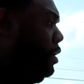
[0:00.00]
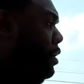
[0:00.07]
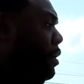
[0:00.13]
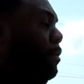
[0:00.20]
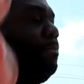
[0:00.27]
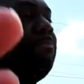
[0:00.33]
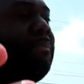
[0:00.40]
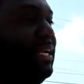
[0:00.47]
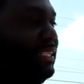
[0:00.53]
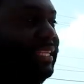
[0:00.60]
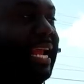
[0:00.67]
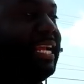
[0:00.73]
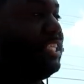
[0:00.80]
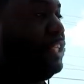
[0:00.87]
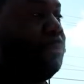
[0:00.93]
I used to have
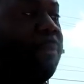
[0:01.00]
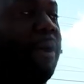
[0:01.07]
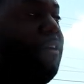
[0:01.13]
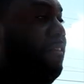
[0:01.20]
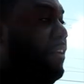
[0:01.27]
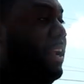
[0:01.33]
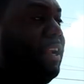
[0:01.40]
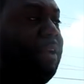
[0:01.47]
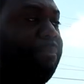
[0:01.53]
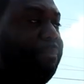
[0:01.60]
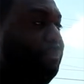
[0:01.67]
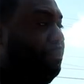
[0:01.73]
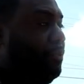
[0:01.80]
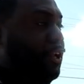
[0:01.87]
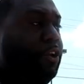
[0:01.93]
a I, I, had a, I had an
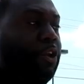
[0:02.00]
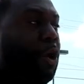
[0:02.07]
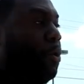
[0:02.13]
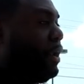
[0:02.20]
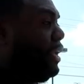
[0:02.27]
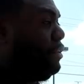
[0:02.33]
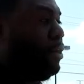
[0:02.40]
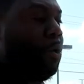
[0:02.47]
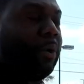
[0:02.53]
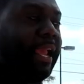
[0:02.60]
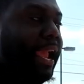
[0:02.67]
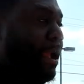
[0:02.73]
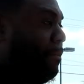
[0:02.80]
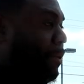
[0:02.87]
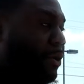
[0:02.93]
EK. No, no
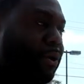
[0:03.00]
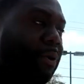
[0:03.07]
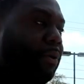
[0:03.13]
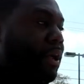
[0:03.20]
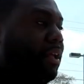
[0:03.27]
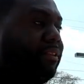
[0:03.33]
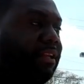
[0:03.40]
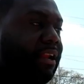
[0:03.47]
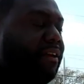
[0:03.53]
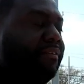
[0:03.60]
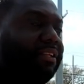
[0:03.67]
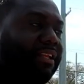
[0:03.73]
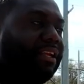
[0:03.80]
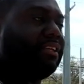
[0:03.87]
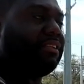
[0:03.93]
camber, no nothing.
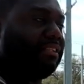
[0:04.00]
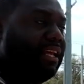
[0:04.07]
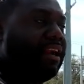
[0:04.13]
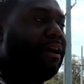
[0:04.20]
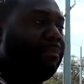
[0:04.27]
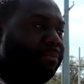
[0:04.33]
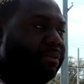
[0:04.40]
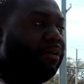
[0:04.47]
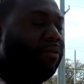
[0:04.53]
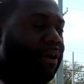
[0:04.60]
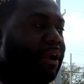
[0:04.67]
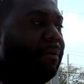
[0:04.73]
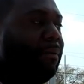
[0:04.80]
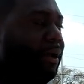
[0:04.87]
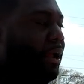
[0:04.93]
Everything is set up the mm.
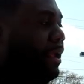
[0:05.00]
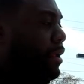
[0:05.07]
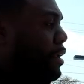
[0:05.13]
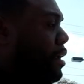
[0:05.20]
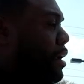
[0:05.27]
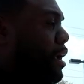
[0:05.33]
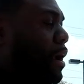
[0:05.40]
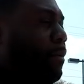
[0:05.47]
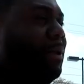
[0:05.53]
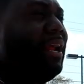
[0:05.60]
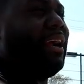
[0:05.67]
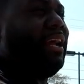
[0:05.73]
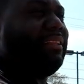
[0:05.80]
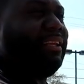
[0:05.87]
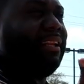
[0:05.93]
right way. And when
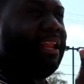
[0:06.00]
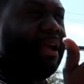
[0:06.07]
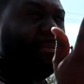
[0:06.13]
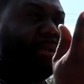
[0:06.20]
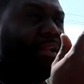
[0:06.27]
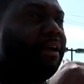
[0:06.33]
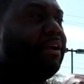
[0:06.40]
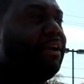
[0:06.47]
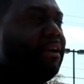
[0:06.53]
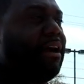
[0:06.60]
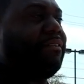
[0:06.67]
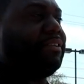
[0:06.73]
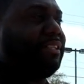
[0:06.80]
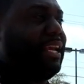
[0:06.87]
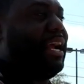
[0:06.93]
I got the alignment done here,
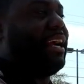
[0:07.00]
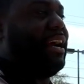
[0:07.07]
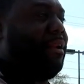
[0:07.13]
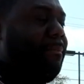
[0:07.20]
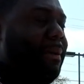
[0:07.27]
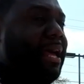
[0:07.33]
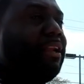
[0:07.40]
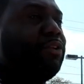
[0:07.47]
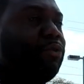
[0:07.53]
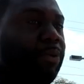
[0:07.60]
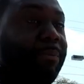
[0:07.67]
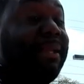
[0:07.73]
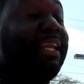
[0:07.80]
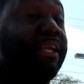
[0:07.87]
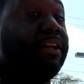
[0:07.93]
obviously I got it balanced
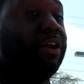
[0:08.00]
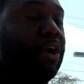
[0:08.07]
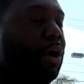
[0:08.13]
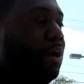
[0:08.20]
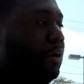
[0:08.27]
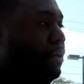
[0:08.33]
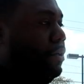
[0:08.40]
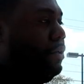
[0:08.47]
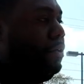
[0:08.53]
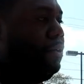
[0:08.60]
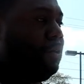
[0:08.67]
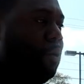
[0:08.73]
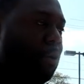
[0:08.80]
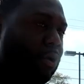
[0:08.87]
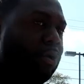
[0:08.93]
with me in the car.
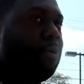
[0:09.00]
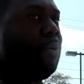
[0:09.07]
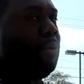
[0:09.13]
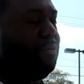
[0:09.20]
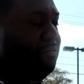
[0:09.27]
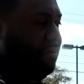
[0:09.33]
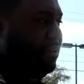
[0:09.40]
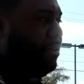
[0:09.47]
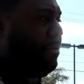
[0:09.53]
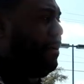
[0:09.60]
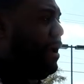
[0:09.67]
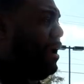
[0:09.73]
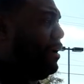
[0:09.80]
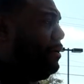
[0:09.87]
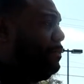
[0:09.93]
Right. Corner to corner in front. Oh,
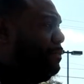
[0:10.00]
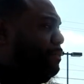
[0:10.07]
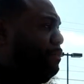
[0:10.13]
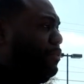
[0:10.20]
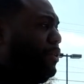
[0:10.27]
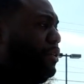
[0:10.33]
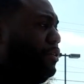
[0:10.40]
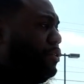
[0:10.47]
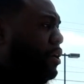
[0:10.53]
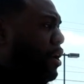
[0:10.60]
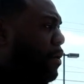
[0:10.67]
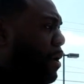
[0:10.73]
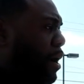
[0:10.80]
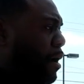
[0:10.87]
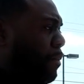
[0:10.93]
nice, dope.
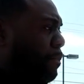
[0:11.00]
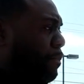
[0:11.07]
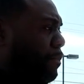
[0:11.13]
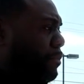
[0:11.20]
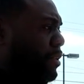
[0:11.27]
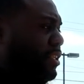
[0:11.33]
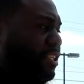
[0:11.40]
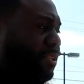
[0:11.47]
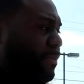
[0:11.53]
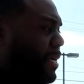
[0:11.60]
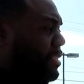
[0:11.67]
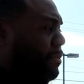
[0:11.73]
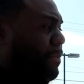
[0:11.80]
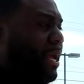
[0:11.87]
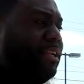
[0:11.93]
So um, the
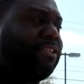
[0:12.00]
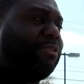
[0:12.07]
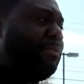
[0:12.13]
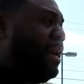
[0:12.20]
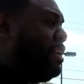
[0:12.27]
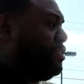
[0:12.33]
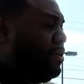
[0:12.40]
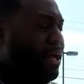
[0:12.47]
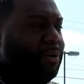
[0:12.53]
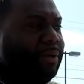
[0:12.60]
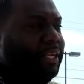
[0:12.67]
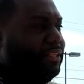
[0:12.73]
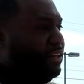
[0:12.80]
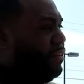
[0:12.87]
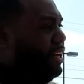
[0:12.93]
suspension balance is wild, so I
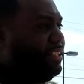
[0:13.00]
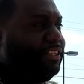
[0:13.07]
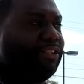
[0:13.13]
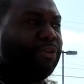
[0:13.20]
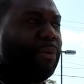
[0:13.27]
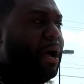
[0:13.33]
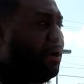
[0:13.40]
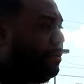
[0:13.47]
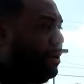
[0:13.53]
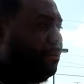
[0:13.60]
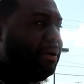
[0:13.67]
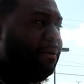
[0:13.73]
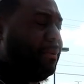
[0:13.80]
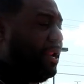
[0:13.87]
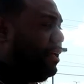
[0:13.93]
don't get the crazy squat when
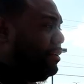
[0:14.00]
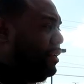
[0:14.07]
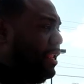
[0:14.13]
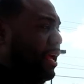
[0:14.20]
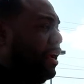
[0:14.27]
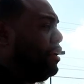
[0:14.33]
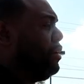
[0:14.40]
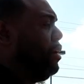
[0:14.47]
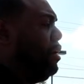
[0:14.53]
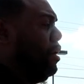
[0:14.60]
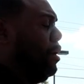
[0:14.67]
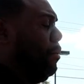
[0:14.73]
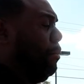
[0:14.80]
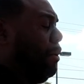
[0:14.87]
I'm coming out the line. Right.